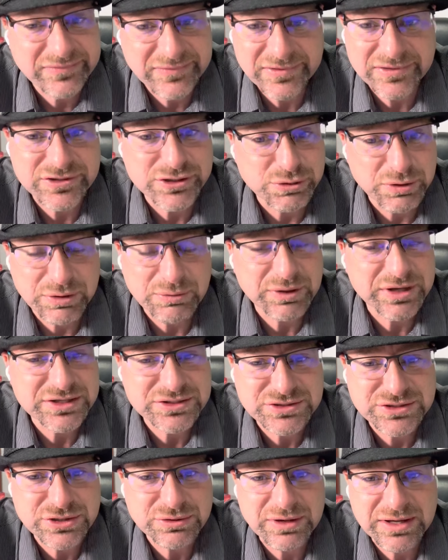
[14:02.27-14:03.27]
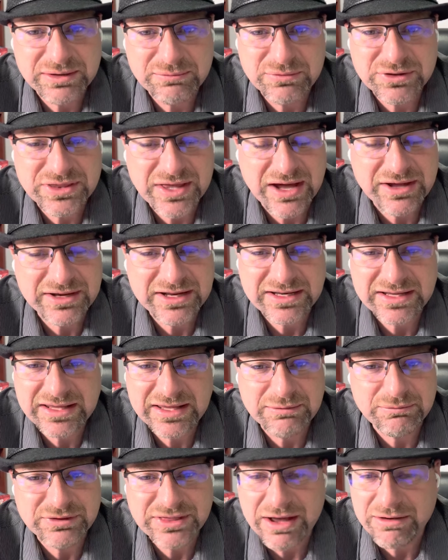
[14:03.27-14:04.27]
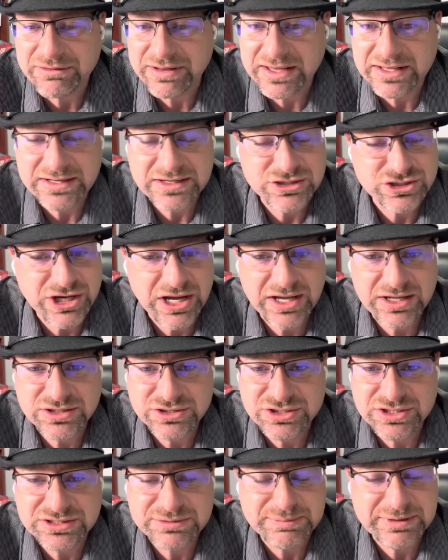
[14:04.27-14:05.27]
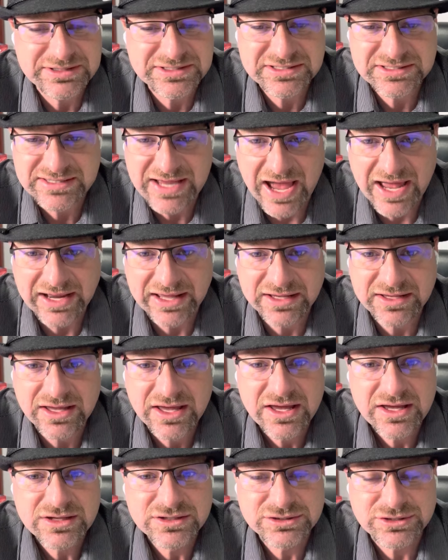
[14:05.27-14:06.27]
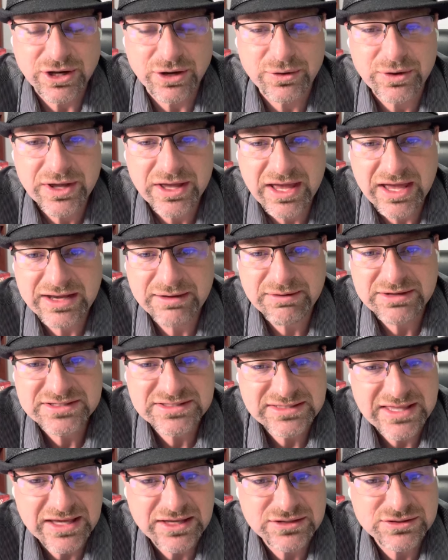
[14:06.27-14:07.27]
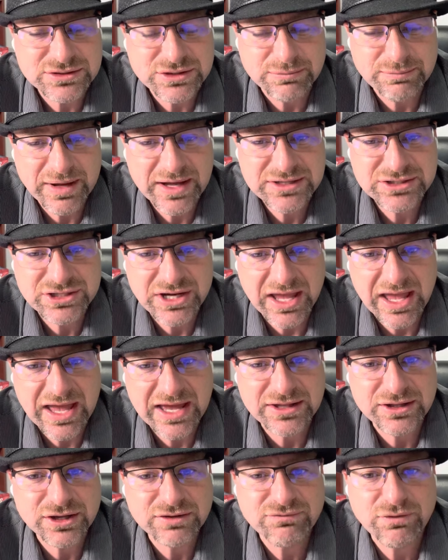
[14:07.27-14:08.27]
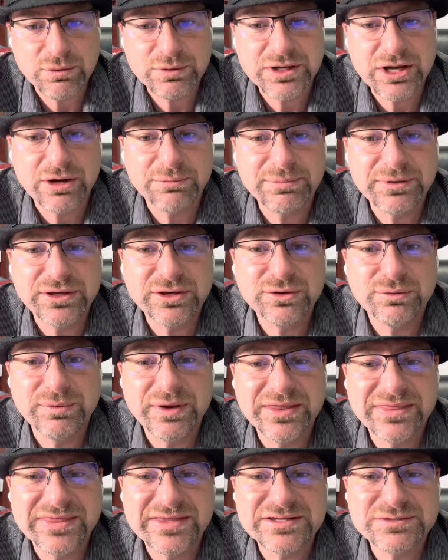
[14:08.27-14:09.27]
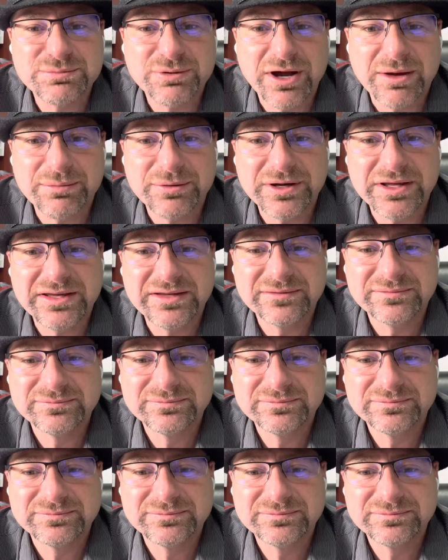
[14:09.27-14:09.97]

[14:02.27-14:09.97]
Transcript: doing what it's doing without any change. It's been static. So anyways, thank you so much and look forward to helping you with this property.